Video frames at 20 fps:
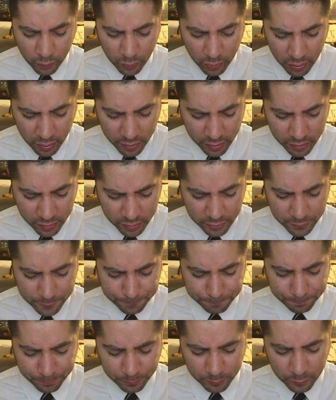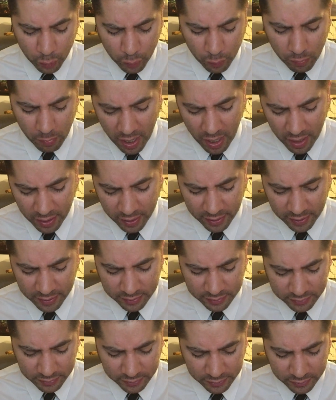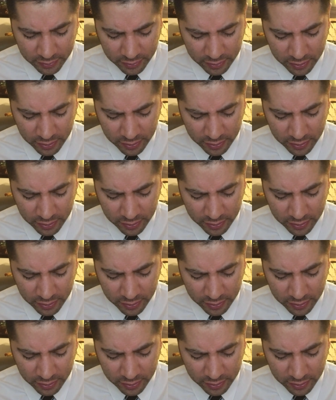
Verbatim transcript: works, who mock us.